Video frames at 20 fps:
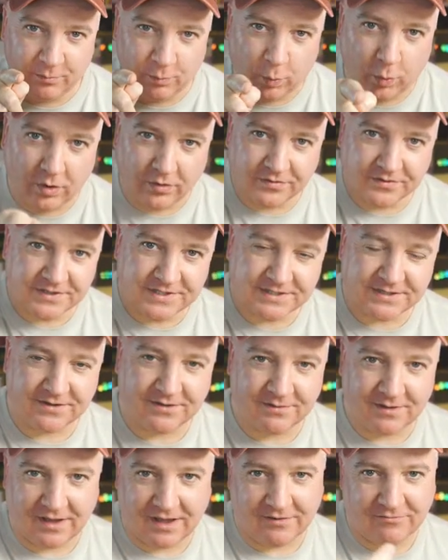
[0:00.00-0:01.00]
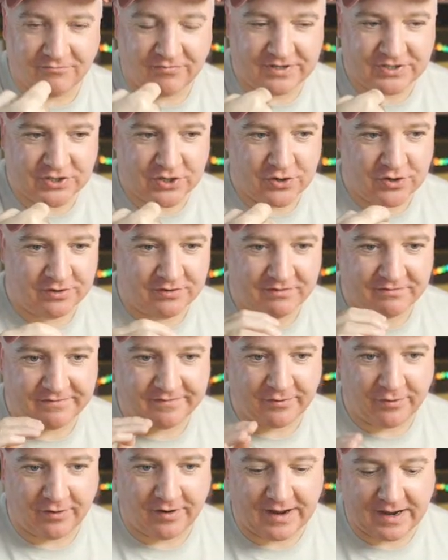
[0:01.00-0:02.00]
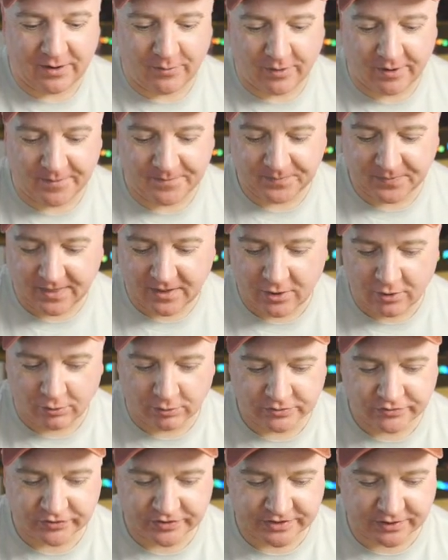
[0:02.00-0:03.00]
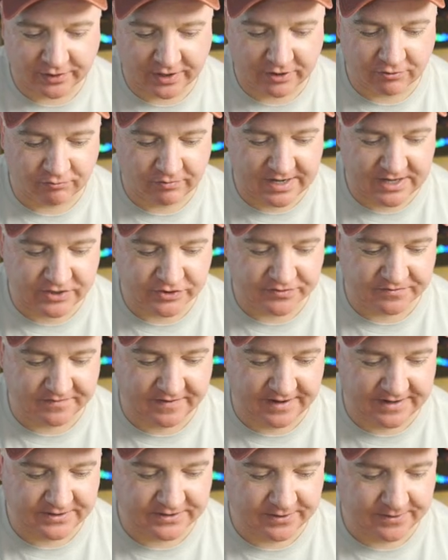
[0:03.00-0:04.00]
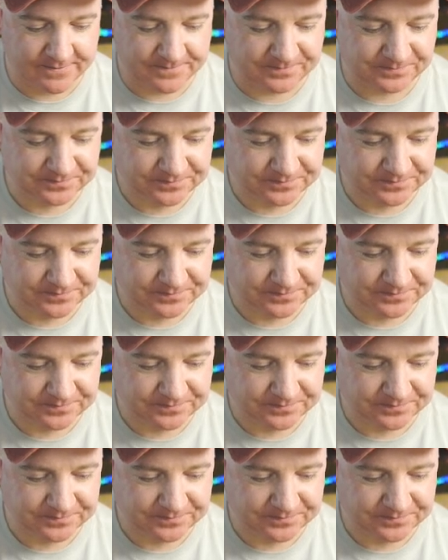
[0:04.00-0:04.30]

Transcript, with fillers: once and return for our ultrasonic rangefinder.